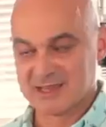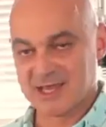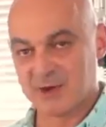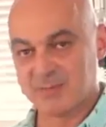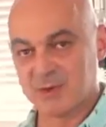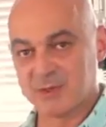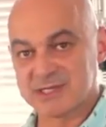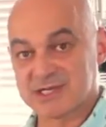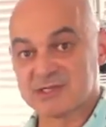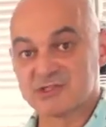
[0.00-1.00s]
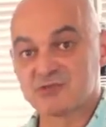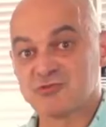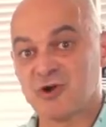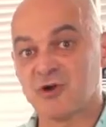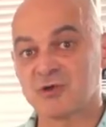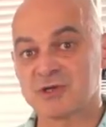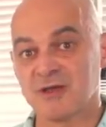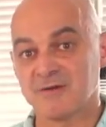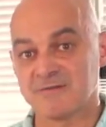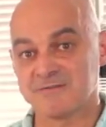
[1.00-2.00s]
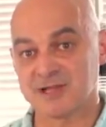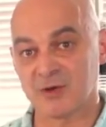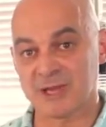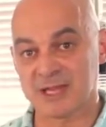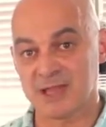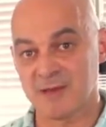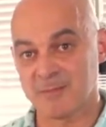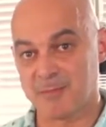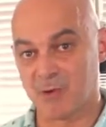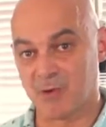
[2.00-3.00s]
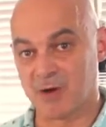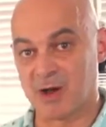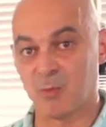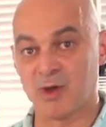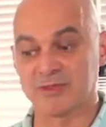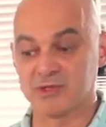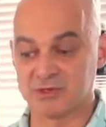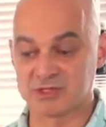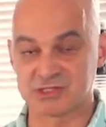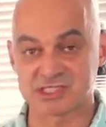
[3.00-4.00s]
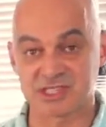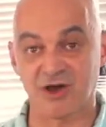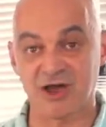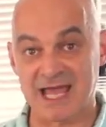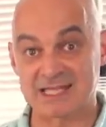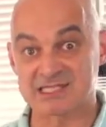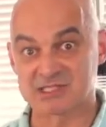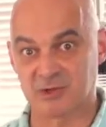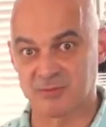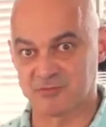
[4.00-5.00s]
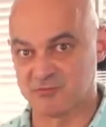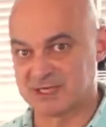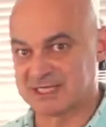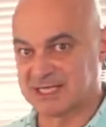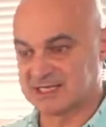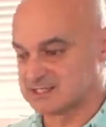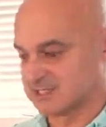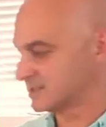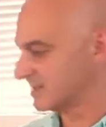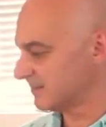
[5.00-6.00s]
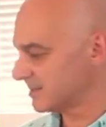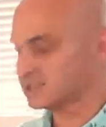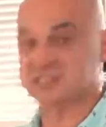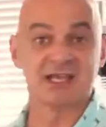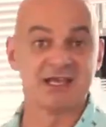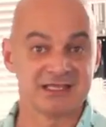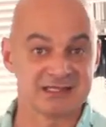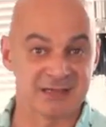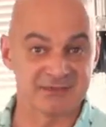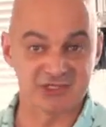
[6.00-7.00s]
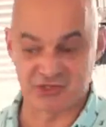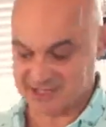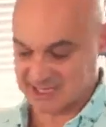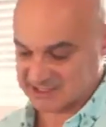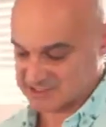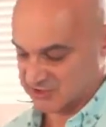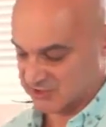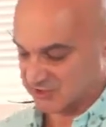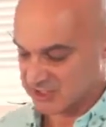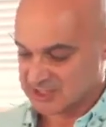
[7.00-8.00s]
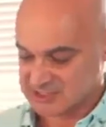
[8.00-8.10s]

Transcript: They help you with a controlled, flowing pour, and one that you can start and stop really easily. So let me just demonstrate that to you.